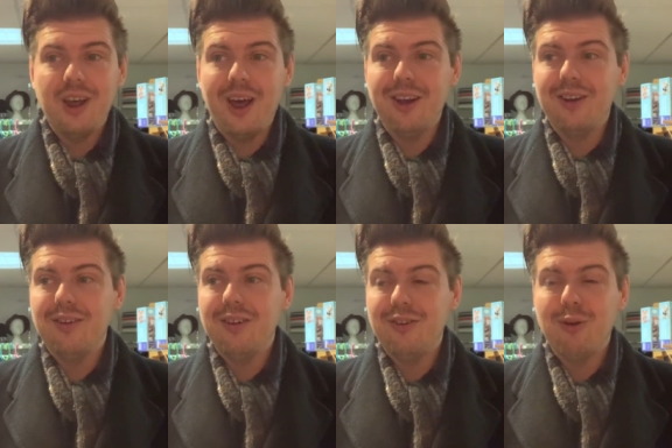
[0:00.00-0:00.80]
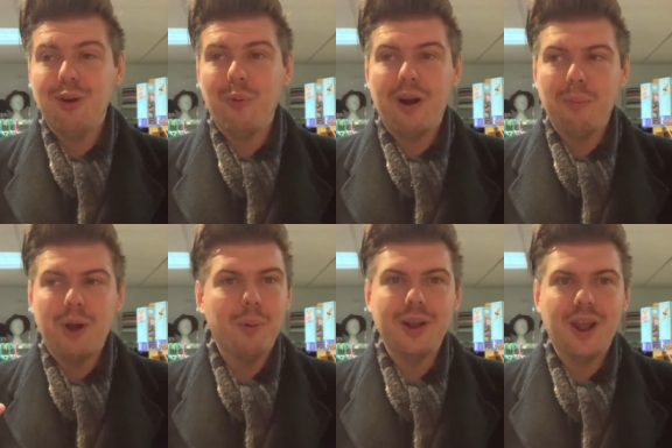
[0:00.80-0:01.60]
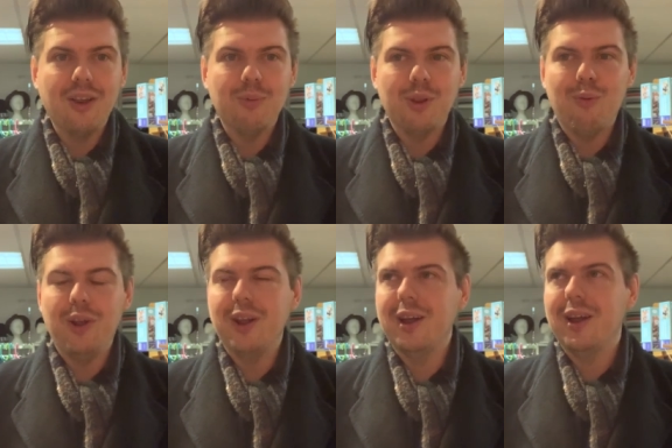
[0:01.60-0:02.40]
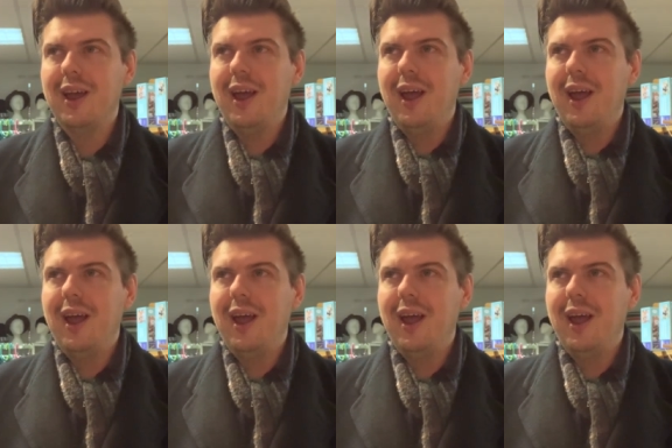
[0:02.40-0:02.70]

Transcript: and don't know where I'm going next with the reading.